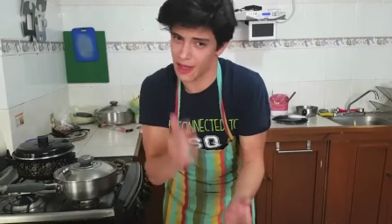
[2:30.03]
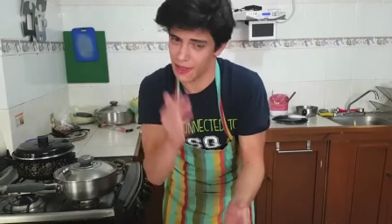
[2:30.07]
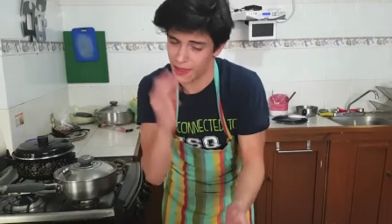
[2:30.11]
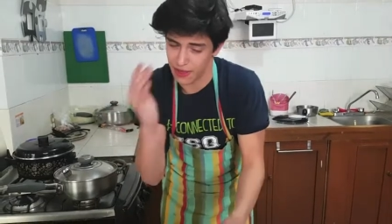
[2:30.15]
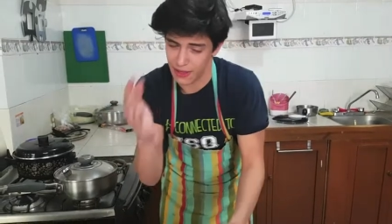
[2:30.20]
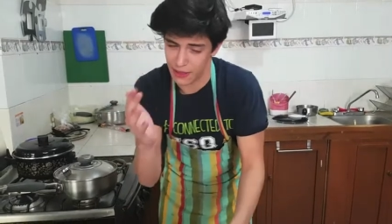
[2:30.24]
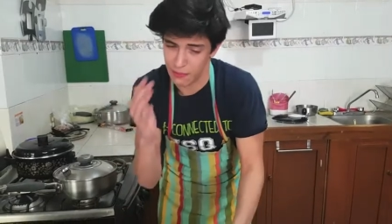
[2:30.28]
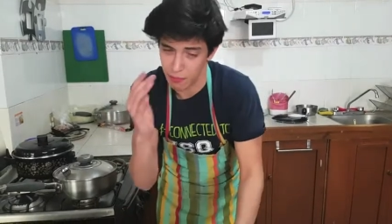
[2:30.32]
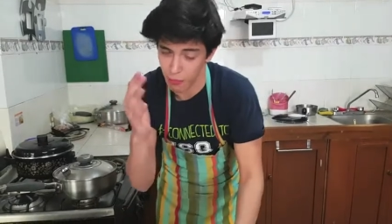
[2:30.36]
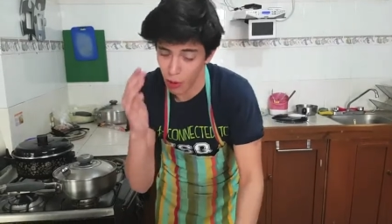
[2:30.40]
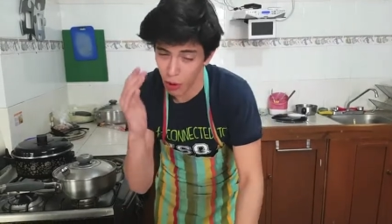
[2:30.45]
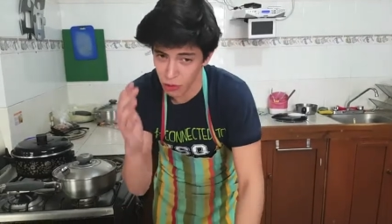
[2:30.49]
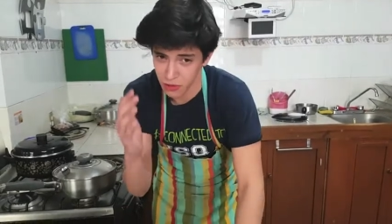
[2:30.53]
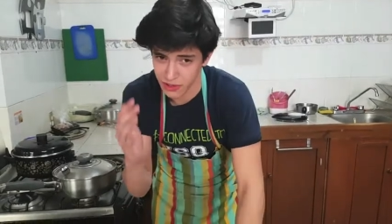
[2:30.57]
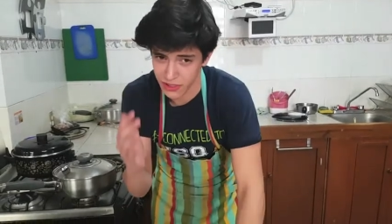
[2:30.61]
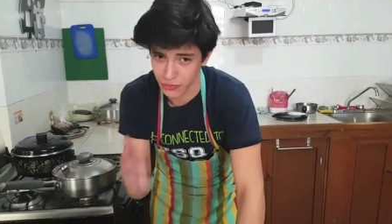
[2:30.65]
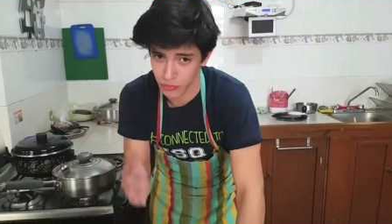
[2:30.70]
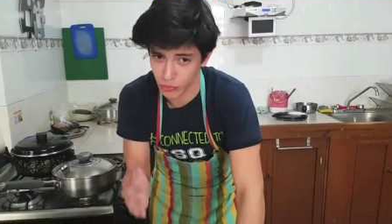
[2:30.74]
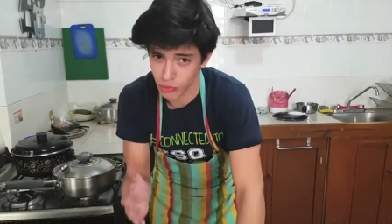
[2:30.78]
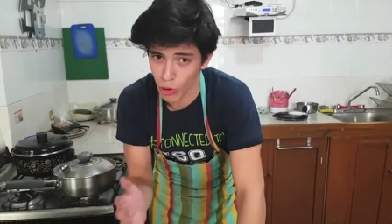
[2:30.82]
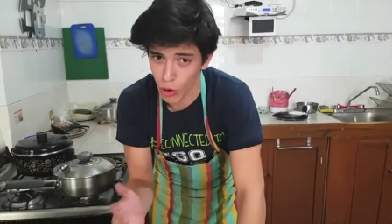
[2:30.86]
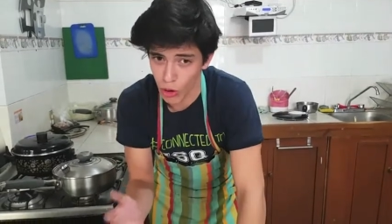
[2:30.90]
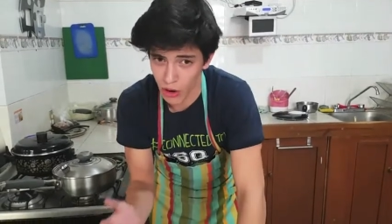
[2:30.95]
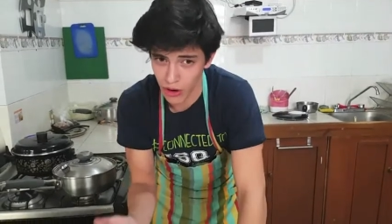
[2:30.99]
the
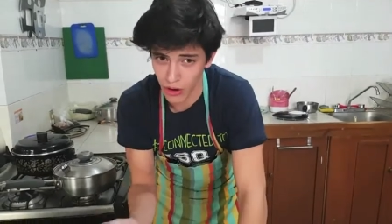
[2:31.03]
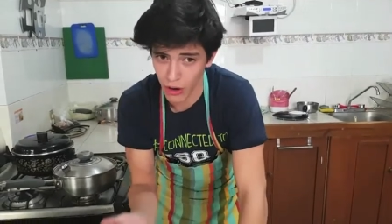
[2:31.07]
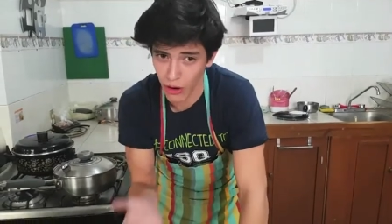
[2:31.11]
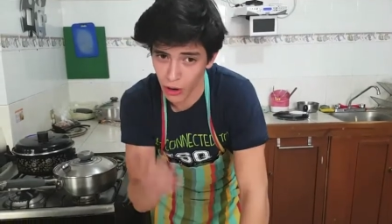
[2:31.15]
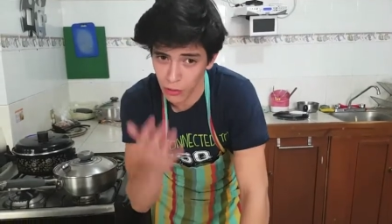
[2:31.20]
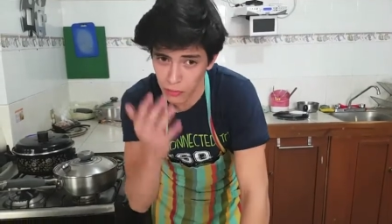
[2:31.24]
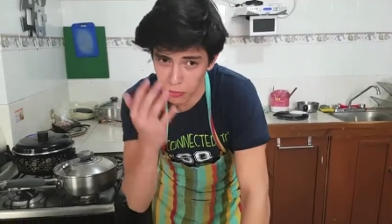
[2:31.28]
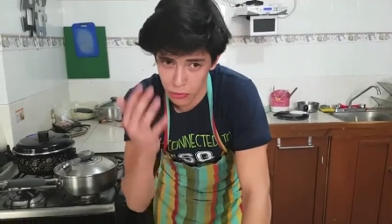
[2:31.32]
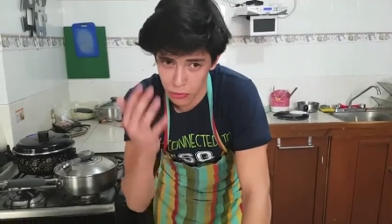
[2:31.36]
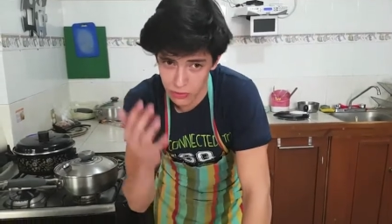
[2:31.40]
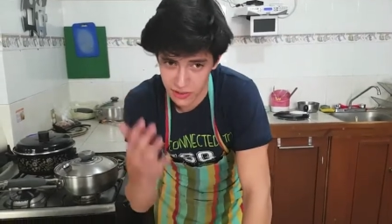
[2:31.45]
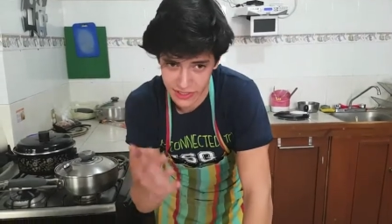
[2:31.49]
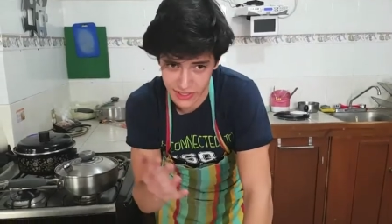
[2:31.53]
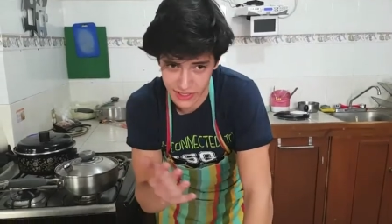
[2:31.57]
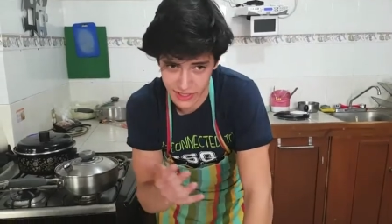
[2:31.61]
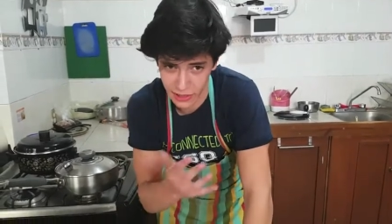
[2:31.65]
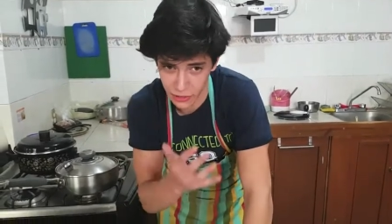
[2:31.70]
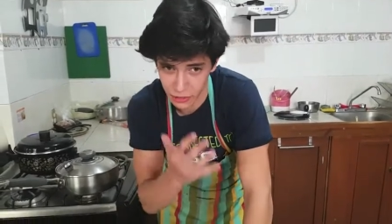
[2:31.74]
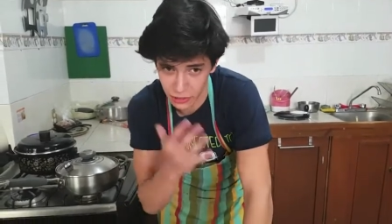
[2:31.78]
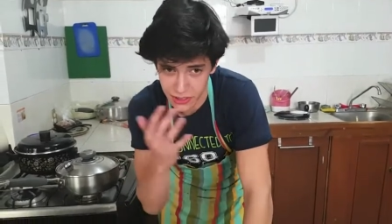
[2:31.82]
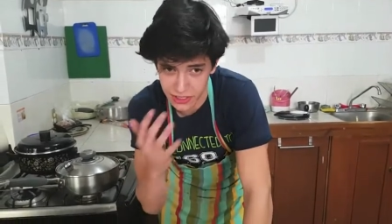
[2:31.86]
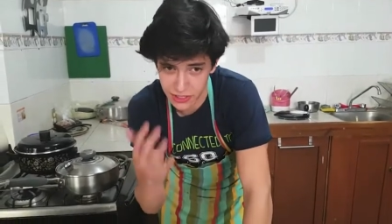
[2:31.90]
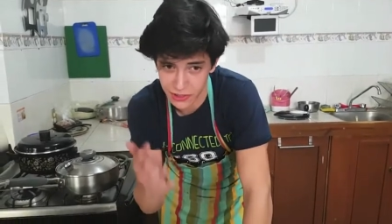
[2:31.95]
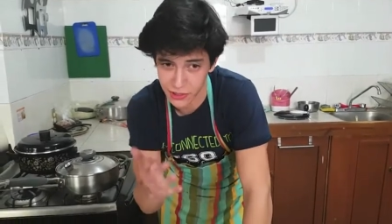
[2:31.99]
molten rock upwards in
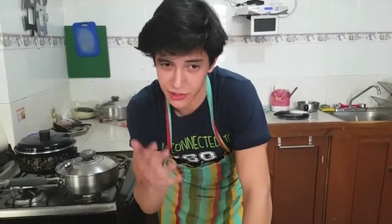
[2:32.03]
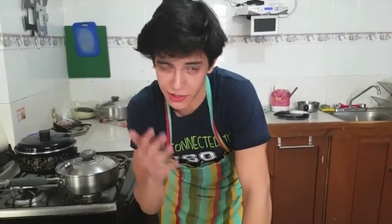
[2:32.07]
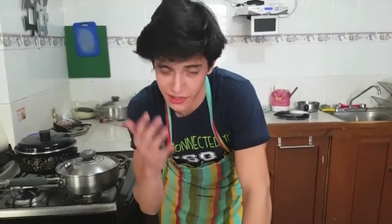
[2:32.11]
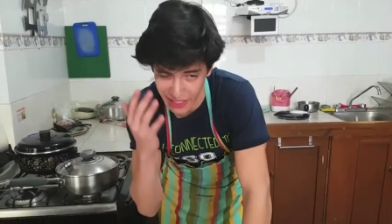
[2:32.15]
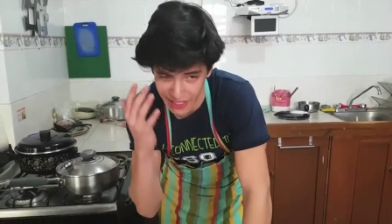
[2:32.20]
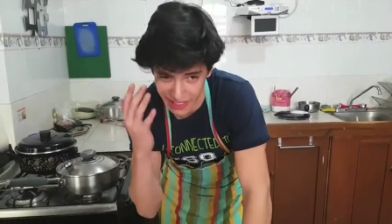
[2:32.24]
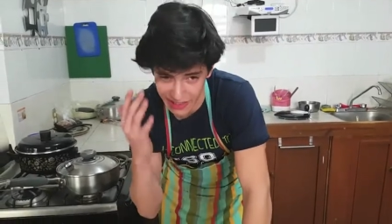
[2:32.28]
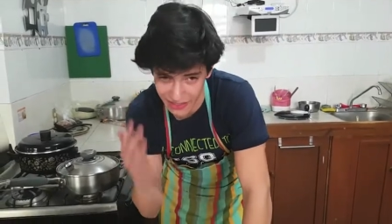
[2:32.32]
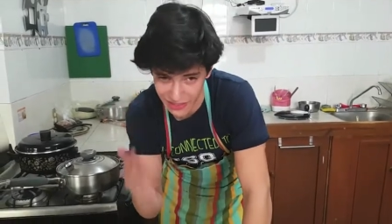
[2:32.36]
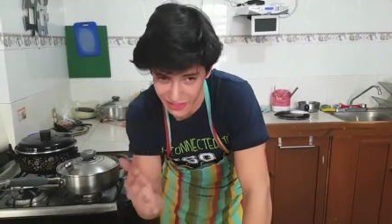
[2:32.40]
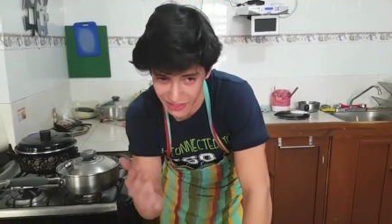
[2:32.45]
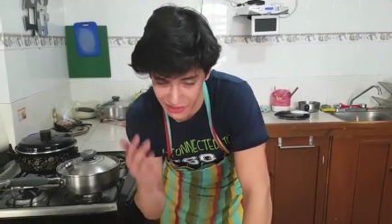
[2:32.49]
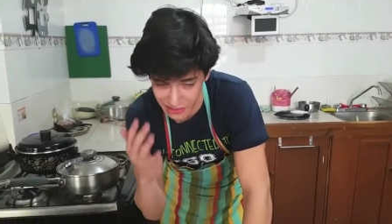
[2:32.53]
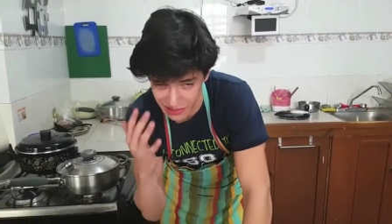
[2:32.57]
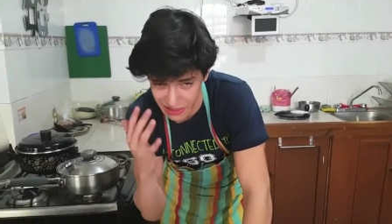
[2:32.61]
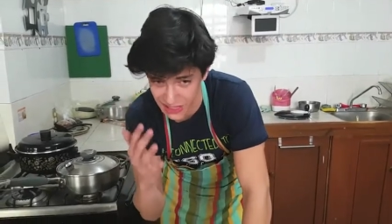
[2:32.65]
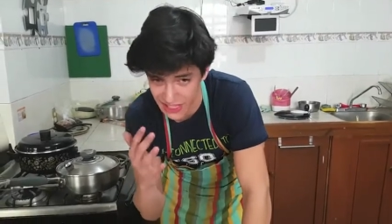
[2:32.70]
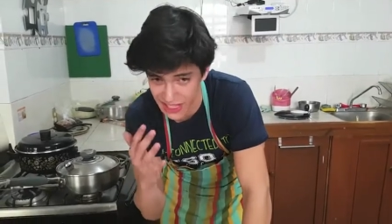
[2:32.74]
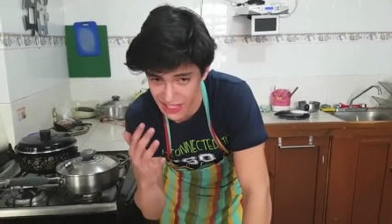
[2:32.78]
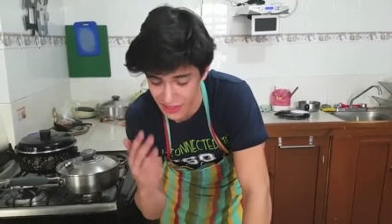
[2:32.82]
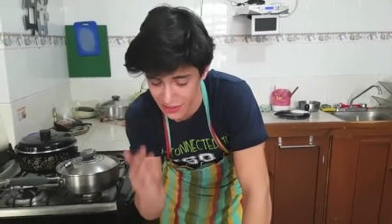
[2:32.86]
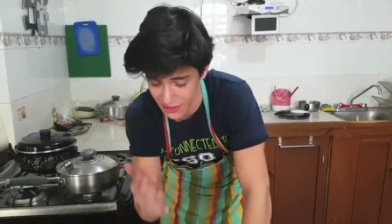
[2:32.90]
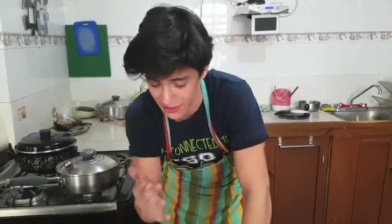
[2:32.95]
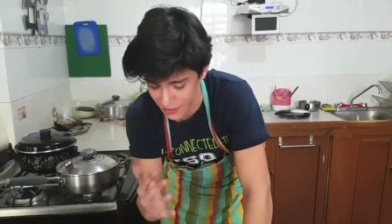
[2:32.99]
order to hit the
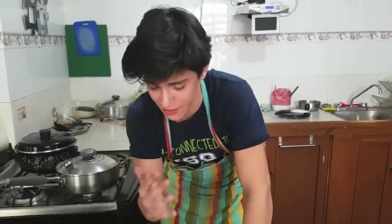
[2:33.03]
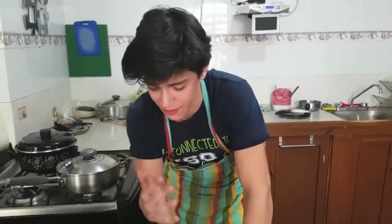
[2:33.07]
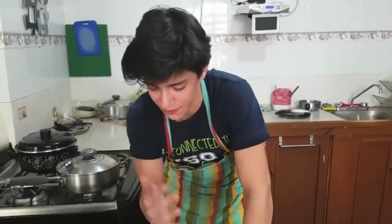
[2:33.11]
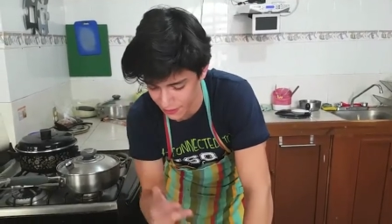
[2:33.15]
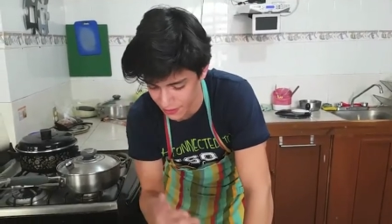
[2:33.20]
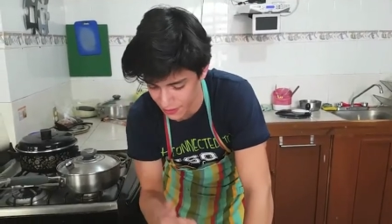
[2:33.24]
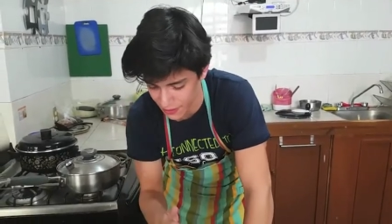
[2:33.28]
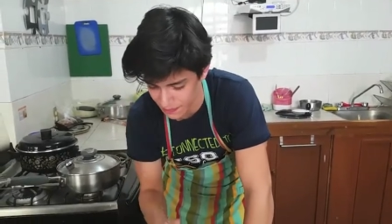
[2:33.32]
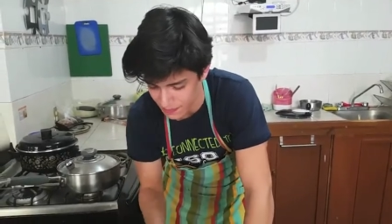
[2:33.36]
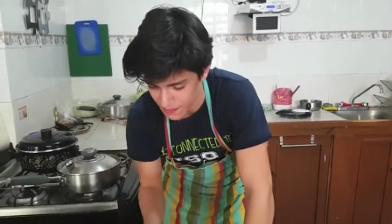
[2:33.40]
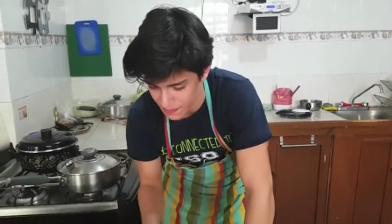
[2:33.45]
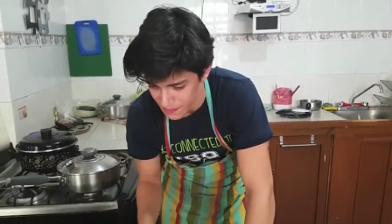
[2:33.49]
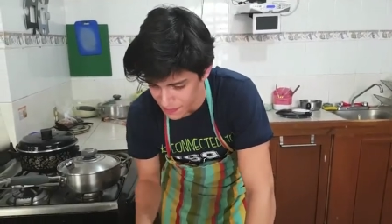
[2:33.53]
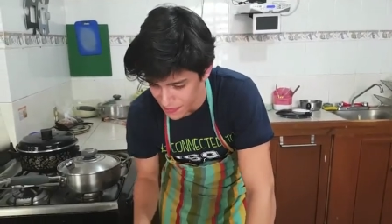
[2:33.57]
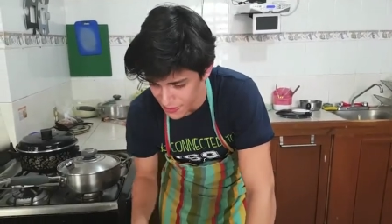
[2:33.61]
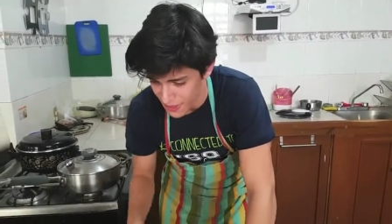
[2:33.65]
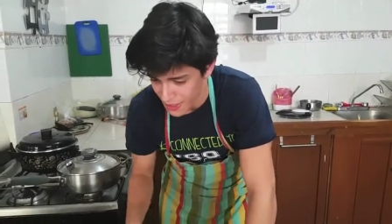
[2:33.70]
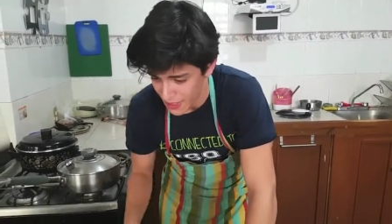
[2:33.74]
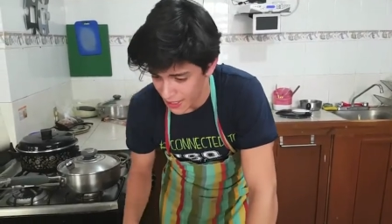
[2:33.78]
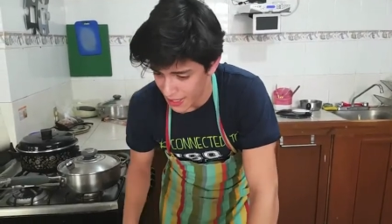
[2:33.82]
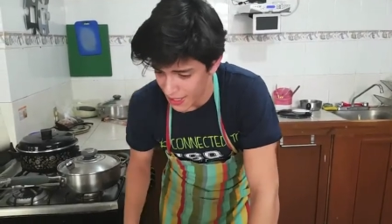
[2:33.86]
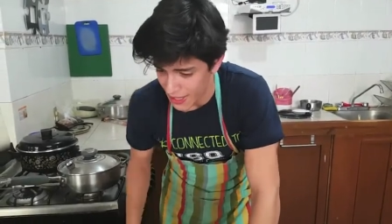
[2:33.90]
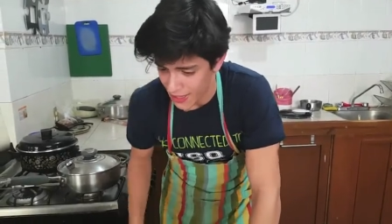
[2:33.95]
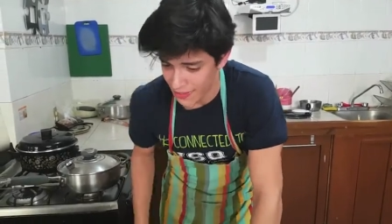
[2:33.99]
lithosphere.
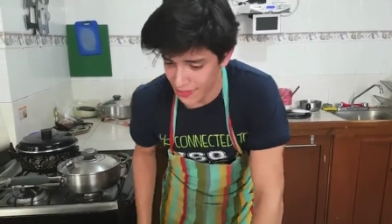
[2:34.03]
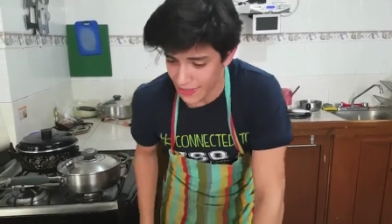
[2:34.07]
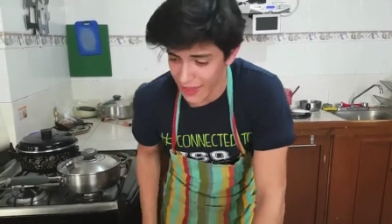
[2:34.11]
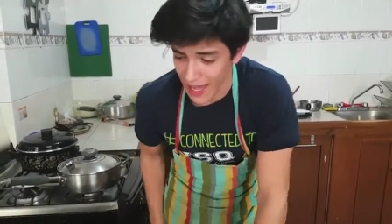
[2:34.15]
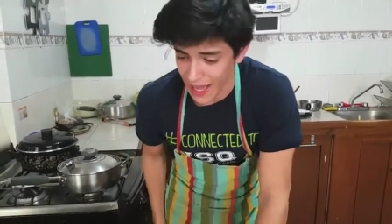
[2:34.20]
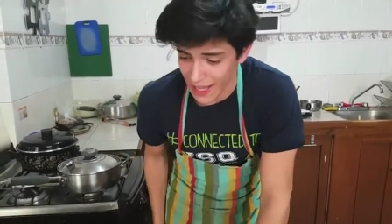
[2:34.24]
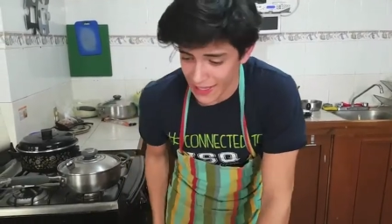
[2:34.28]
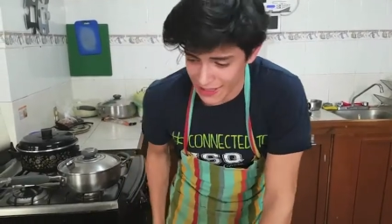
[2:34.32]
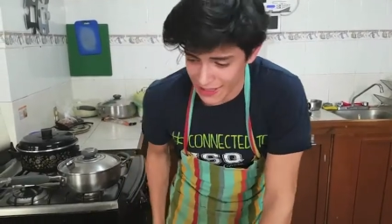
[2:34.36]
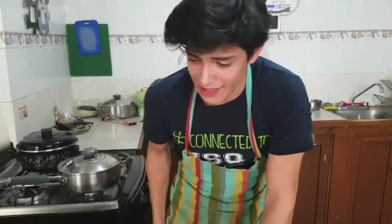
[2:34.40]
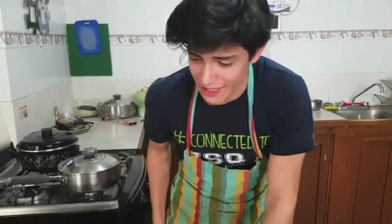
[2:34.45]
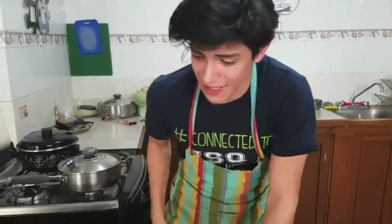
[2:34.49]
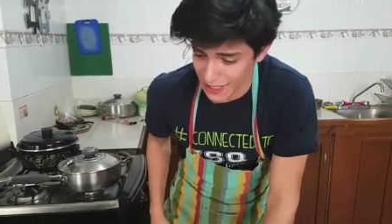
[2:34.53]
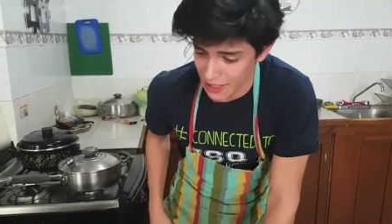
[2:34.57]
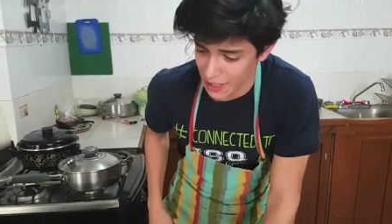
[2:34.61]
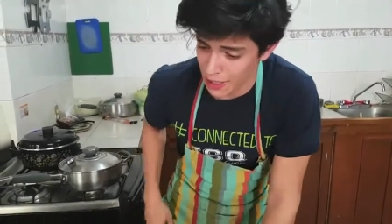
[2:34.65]
And that